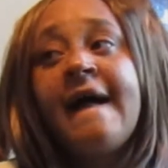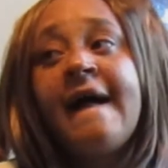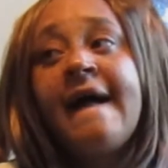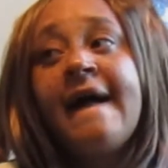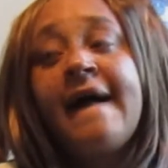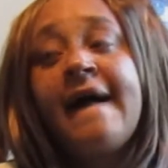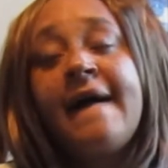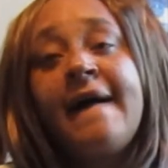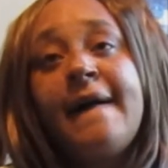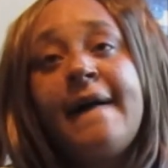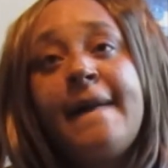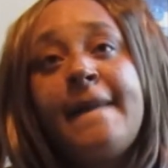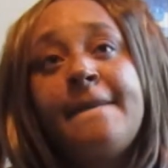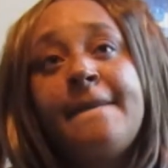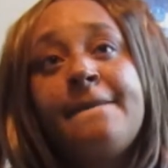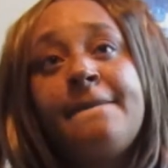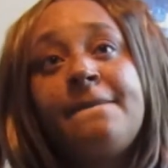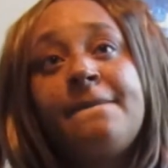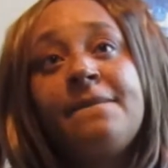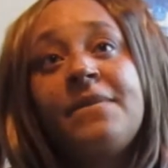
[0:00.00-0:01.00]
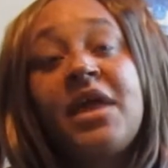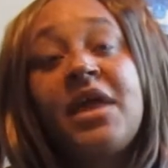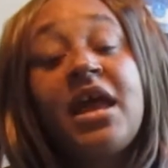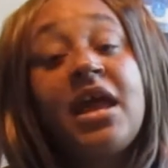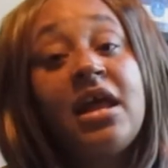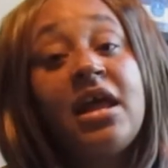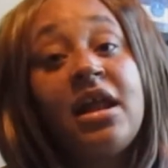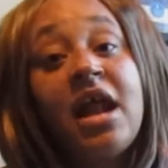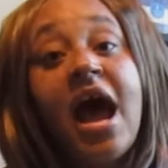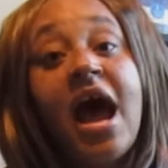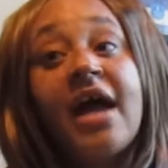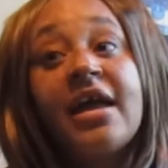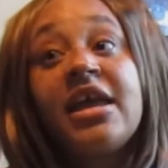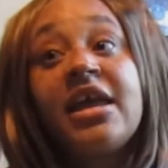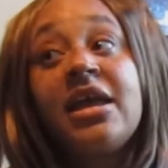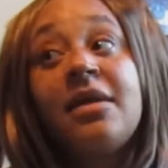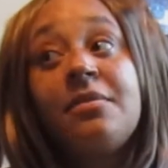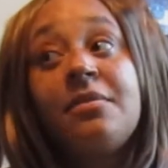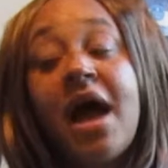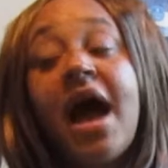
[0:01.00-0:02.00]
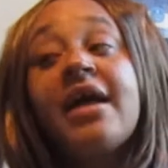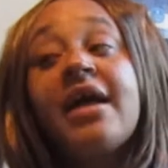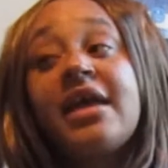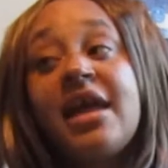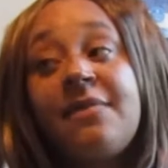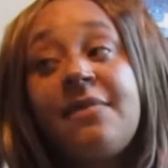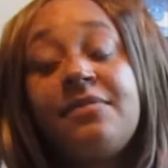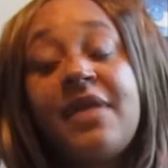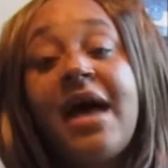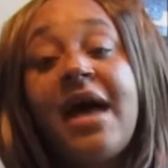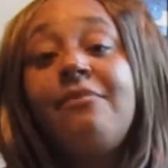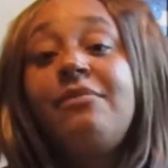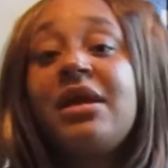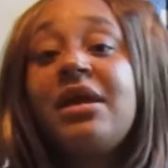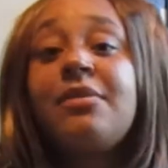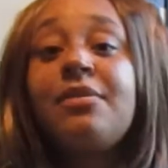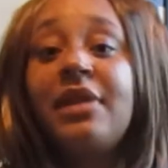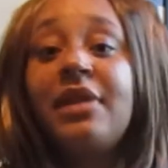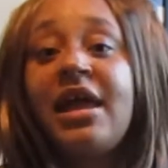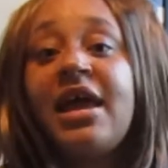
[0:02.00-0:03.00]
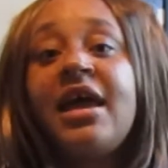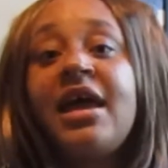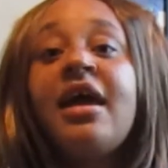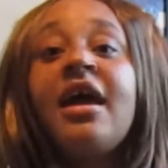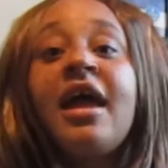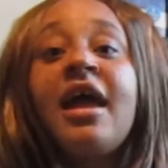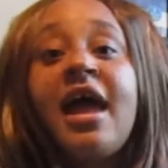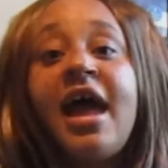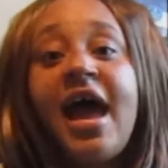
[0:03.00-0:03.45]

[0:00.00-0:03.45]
And I kept that big plant